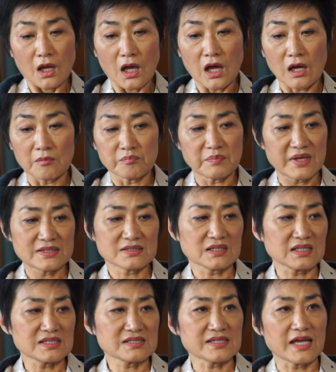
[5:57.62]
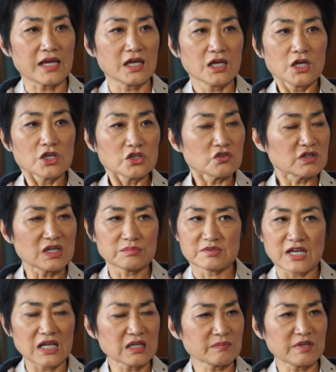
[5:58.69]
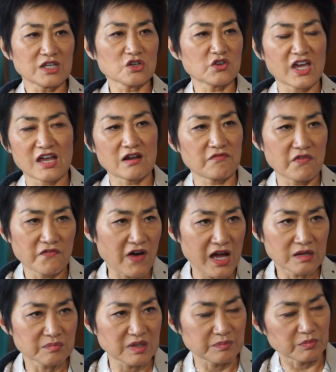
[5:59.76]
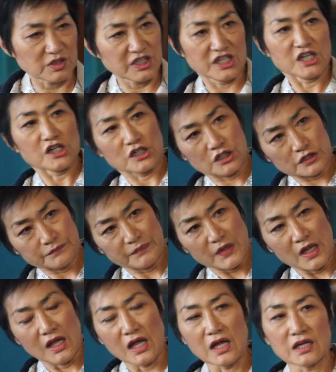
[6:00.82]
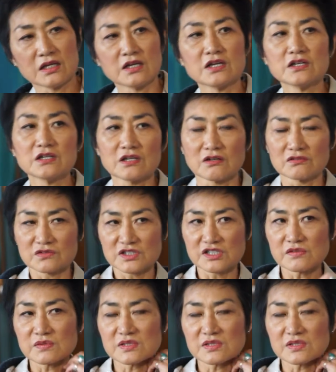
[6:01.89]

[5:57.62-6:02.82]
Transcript: Um, basically to say, you keep telling me you can't find people here, and you know she